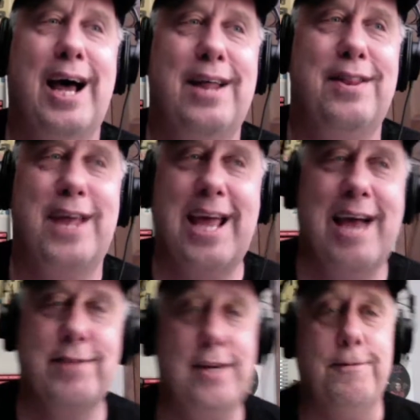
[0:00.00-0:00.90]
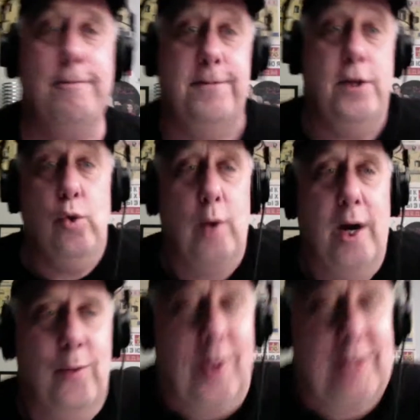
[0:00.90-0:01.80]
they have a different view
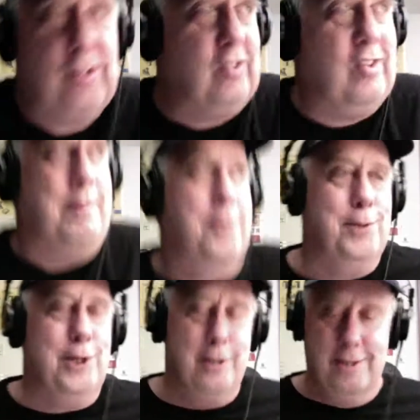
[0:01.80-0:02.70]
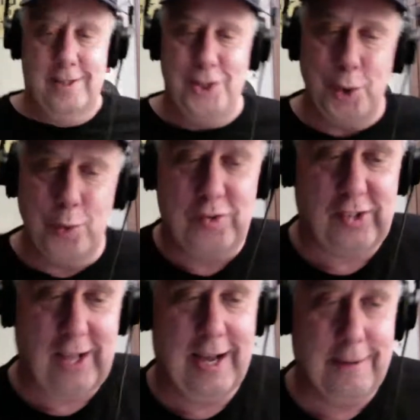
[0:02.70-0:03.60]
on what's acceptable use
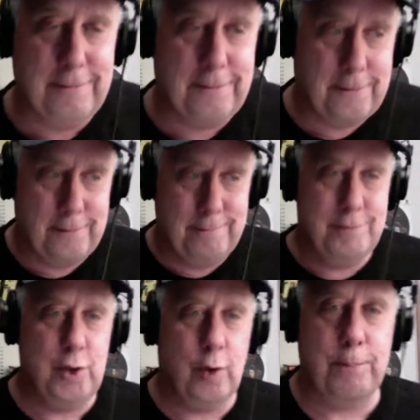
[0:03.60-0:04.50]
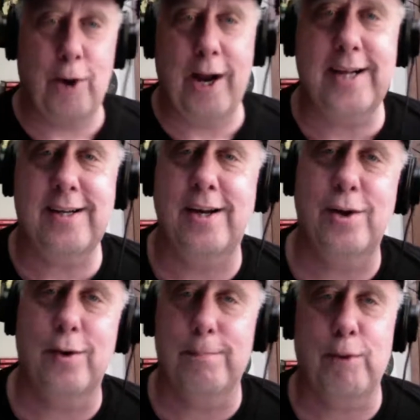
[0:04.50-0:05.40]
of your product and
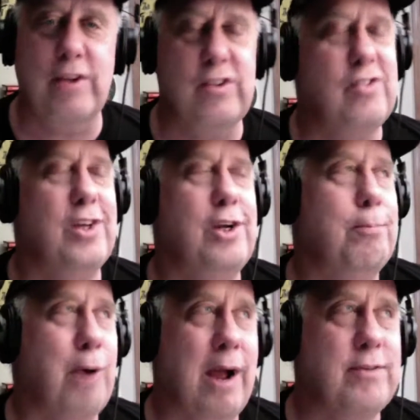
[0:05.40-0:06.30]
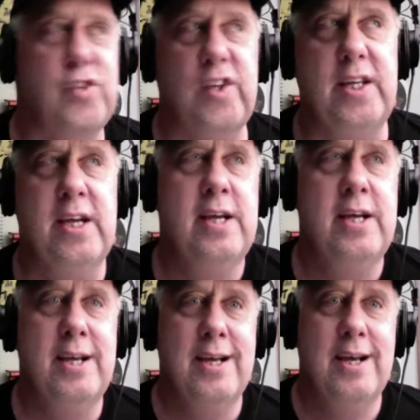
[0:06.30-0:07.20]
your presence and your privacy
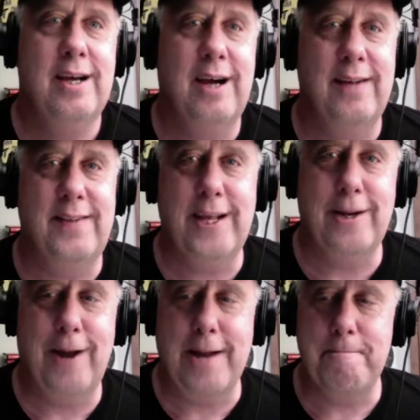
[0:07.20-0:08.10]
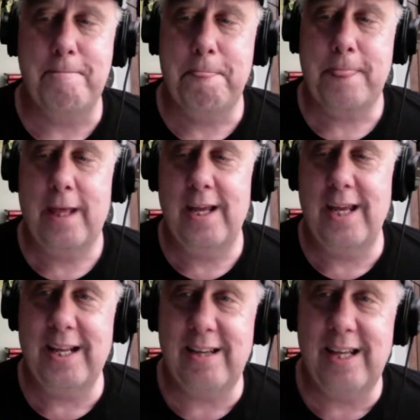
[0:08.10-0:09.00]
on the internet.
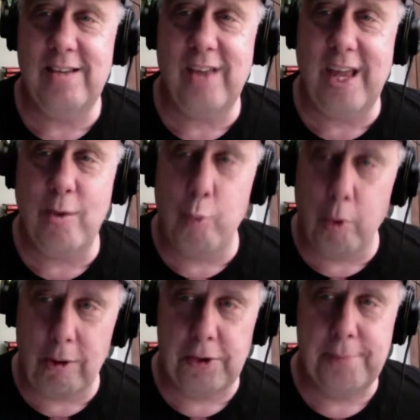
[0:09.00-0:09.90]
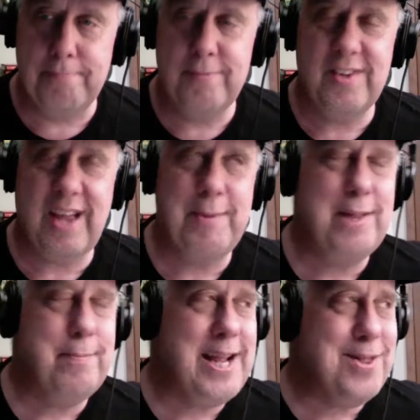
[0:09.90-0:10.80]
It is a world. I mean,
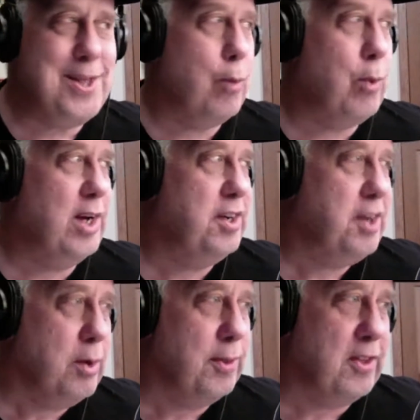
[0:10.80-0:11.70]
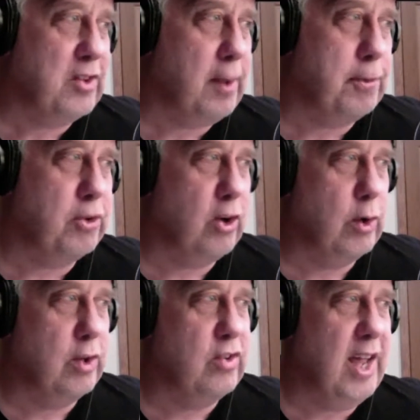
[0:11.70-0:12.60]
the main thing I wanted to do with this
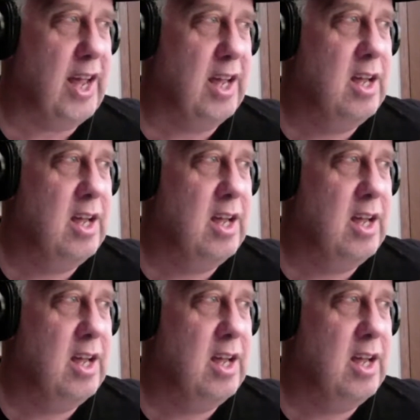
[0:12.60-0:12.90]
episode is say,